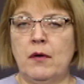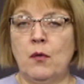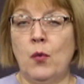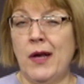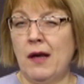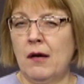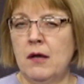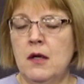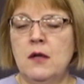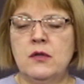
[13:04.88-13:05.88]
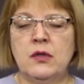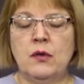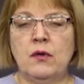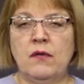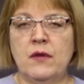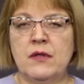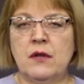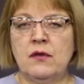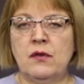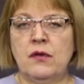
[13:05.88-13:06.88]
wing. So you can
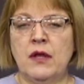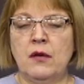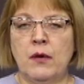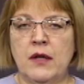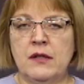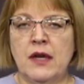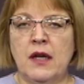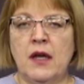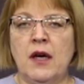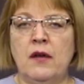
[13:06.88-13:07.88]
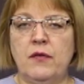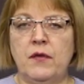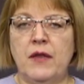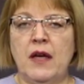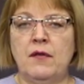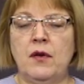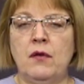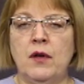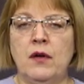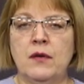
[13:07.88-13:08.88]
visit the Granddaddy on Fifth Avenue
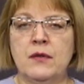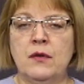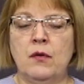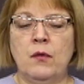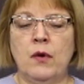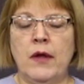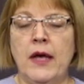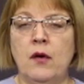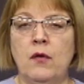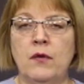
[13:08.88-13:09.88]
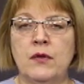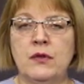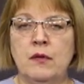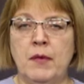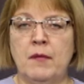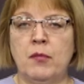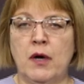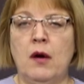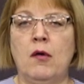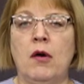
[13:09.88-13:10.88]
and also head over to the Met
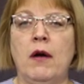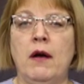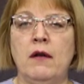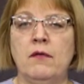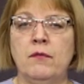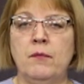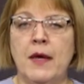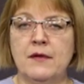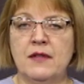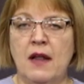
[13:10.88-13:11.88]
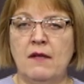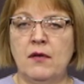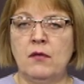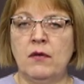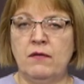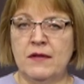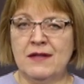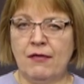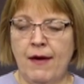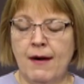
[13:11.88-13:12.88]
Breuer on Madison Avenue and
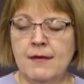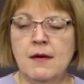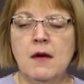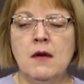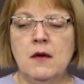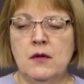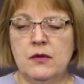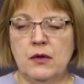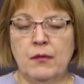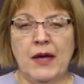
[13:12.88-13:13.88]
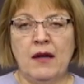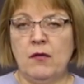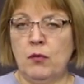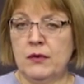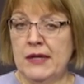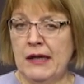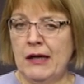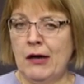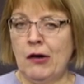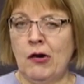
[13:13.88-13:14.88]
visit that. So that will take
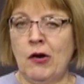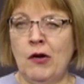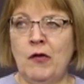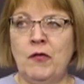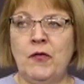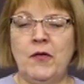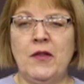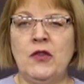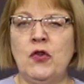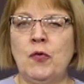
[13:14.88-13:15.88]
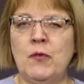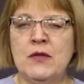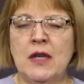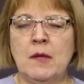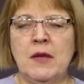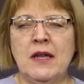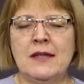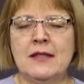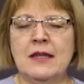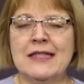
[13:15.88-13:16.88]
care of your museum. And
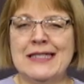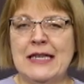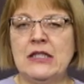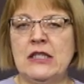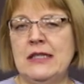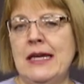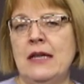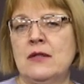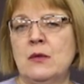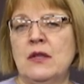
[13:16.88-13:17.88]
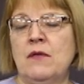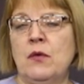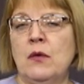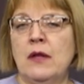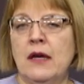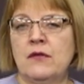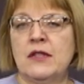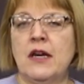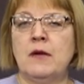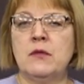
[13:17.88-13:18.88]
it's an extended day, so we give you a lot of
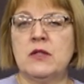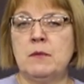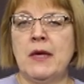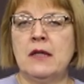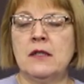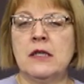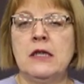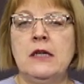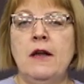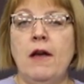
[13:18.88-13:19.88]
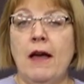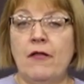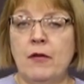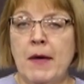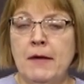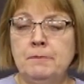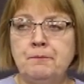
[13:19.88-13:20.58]
time to spend at the Met